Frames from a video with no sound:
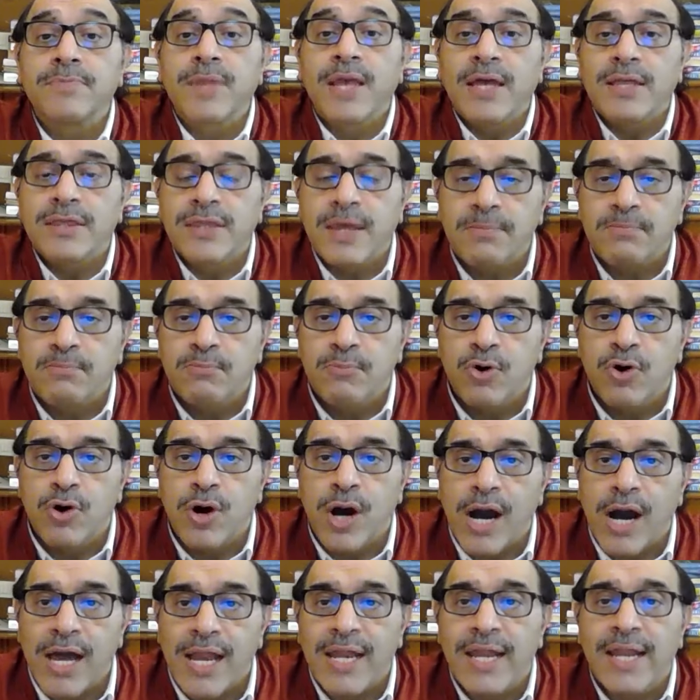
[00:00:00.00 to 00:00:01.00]
the
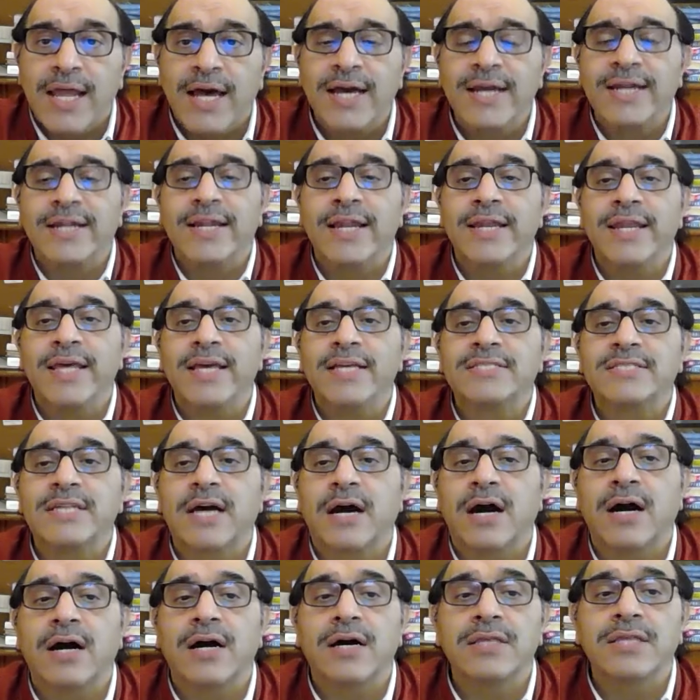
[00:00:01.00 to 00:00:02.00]
Mohalla clinics
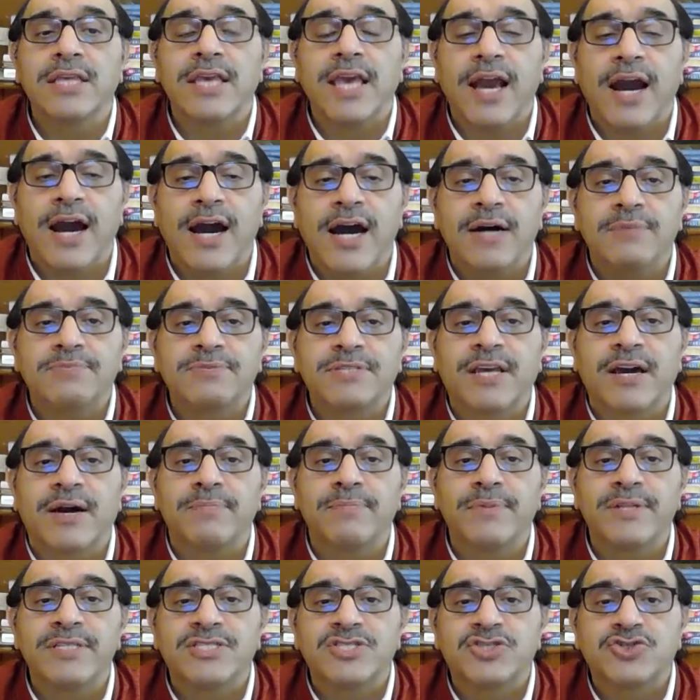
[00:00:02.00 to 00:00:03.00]
are the AAP's
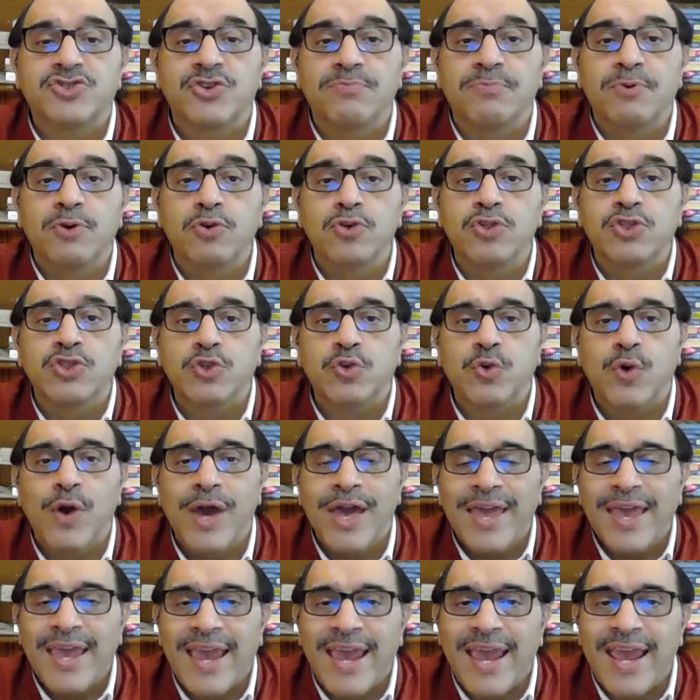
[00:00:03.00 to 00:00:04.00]
government's tribute to
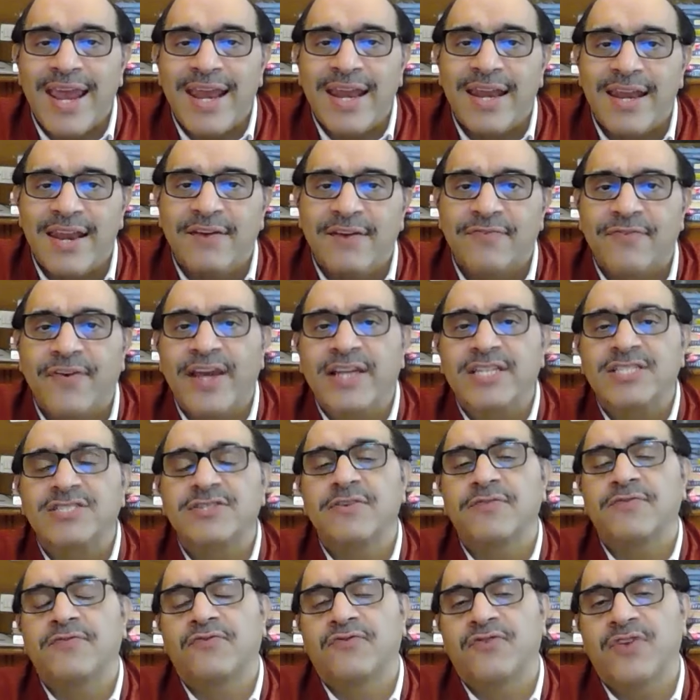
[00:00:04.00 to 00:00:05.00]

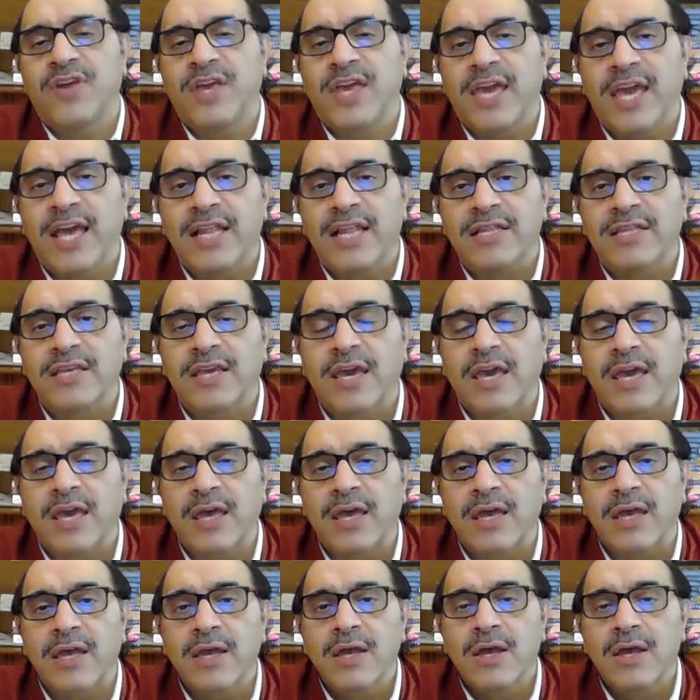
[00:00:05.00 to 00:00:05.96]
ineffective free healthcare.